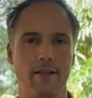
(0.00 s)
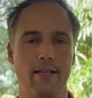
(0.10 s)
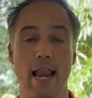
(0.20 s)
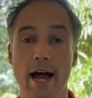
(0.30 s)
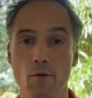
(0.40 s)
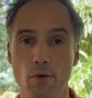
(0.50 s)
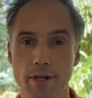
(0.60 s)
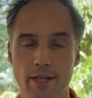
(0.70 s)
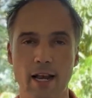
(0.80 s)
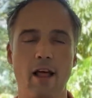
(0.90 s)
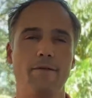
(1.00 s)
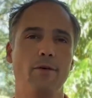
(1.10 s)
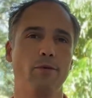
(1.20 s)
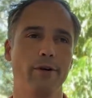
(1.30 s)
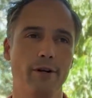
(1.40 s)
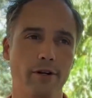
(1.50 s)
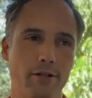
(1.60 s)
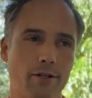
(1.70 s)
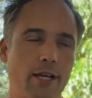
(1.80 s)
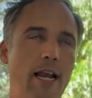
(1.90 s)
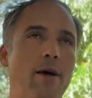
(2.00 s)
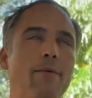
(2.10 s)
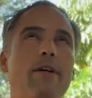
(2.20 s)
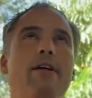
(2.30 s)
language, I love the words, I love